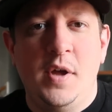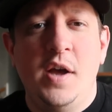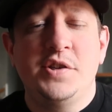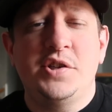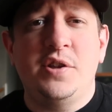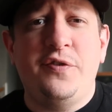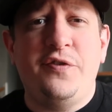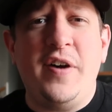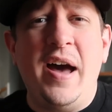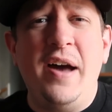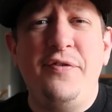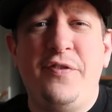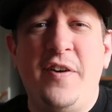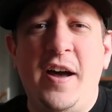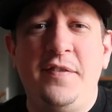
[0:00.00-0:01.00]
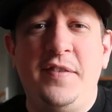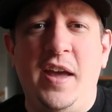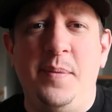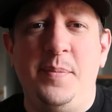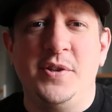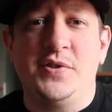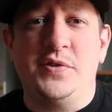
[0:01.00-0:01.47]
So the five five
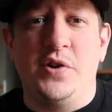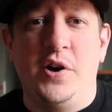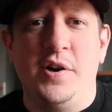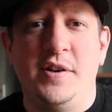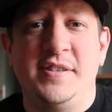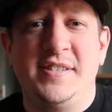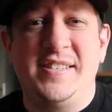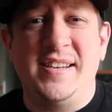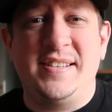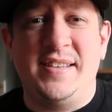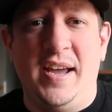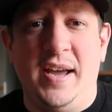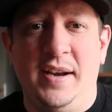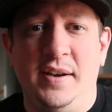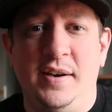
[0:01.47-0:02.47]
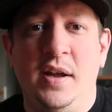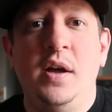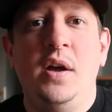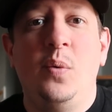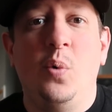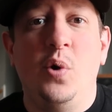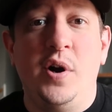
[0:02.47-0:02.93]
game gets started six-handed.
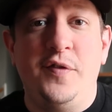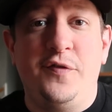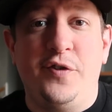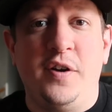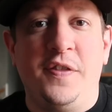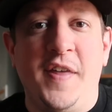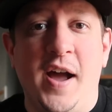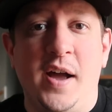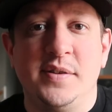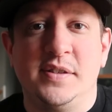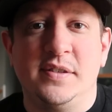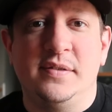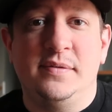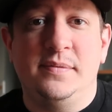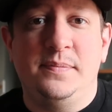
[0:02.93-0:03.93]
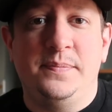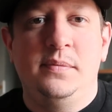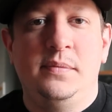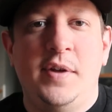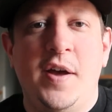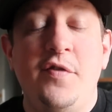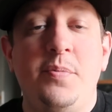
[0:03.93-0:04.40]
We're in for a thousand.
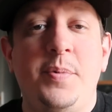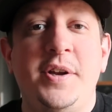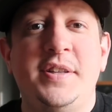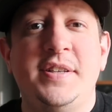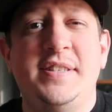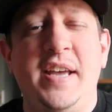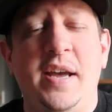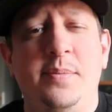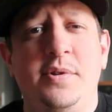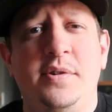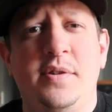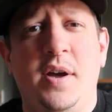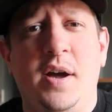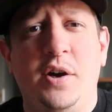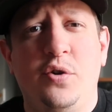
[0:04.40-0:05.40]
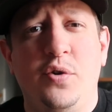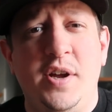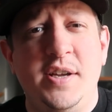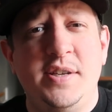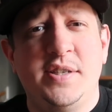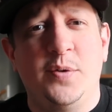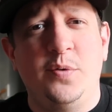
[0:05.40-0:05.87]
Everybody at the table
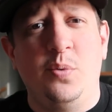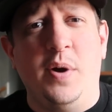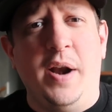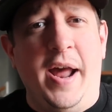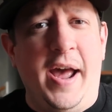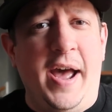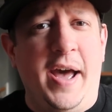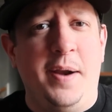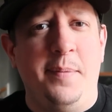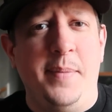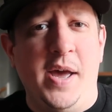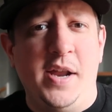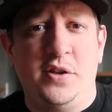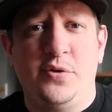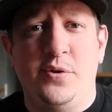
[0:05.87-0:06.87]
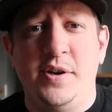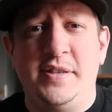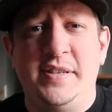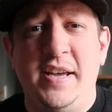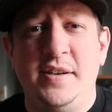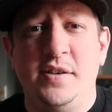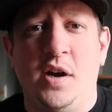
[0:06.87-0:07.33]
agrees that we want to add a mandatory
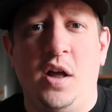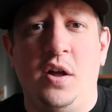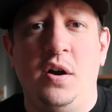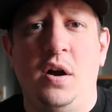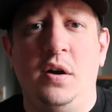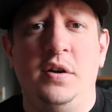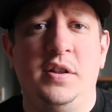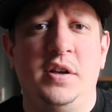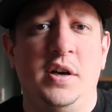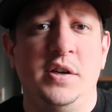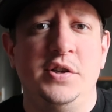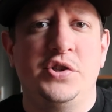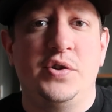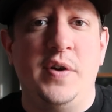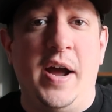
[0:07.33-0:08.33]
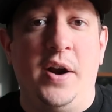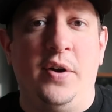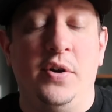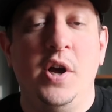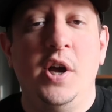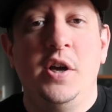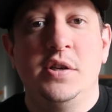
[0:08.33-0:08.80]
ten dollar under the gun straddle.
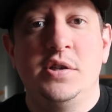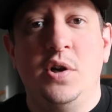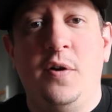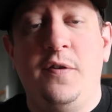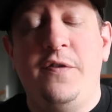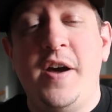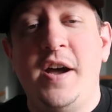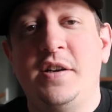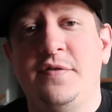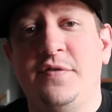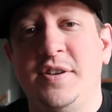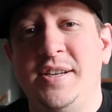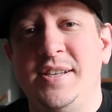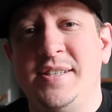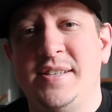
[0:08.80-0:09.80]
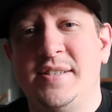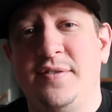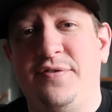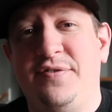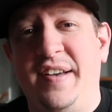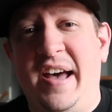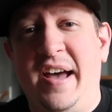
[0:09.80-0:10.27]
So effectively, this is a
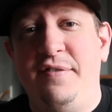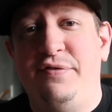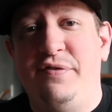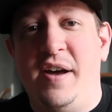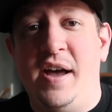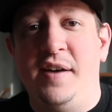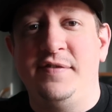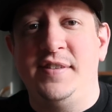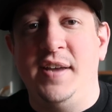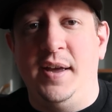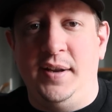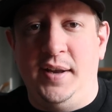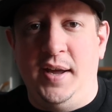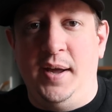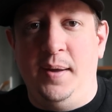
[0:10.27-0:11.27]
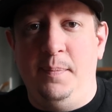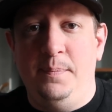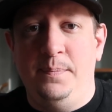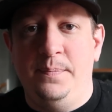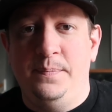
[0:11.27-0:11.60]
five five ten game.